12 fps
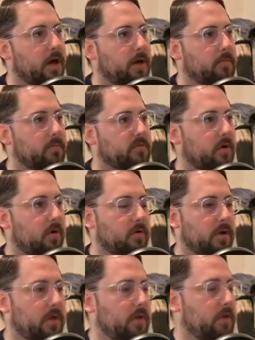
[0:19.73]
So
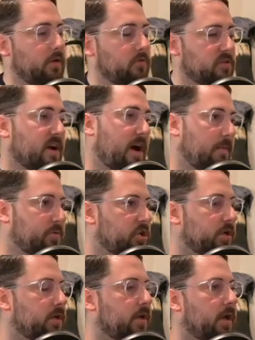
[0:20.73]
here I'm using
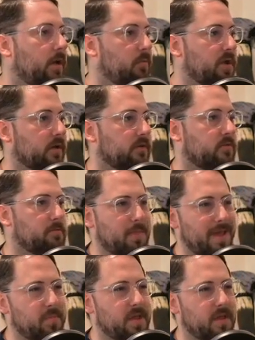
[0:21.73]
option because
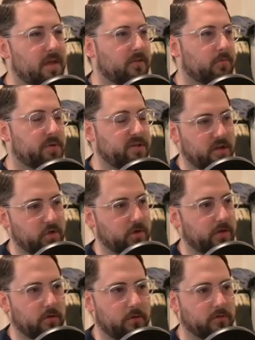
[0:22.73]
maybe is
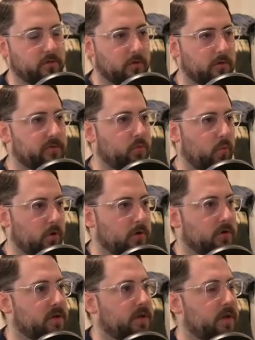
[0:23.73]
potentially a reserved
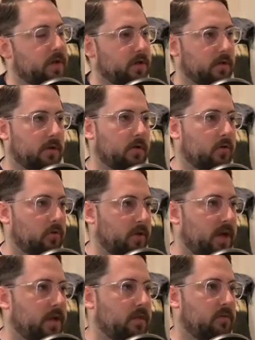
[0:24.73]
word in
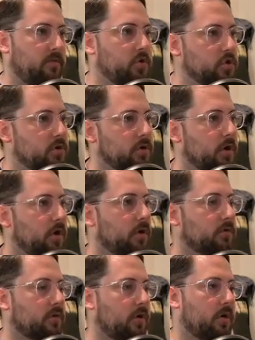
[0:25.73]
Erlang in the future.
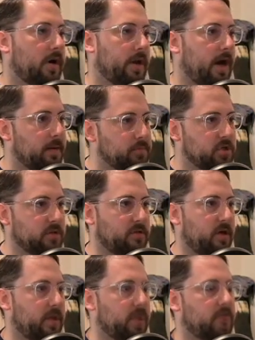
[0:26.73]
So an option
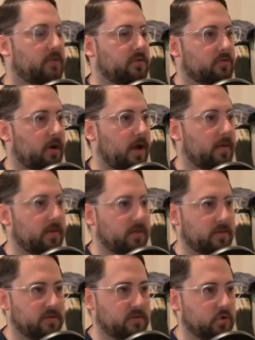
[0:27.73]
type describes
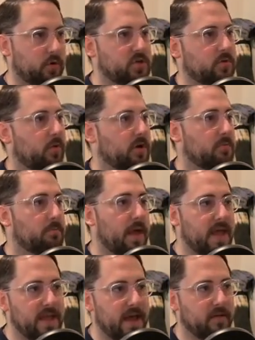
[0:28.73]
the situation where you
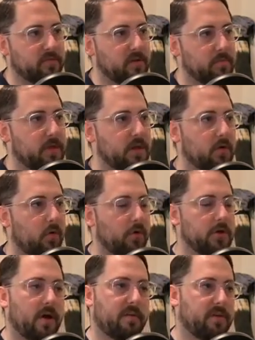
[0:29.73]
may have something or
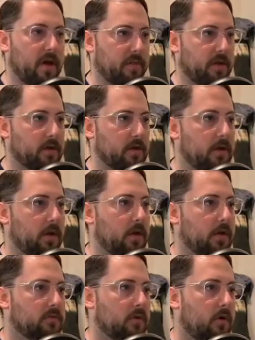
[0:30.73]
you have nothing.
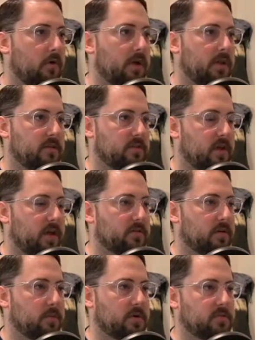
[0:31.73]
So in this
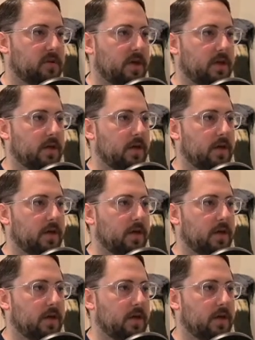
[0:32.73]
case, I'm going to say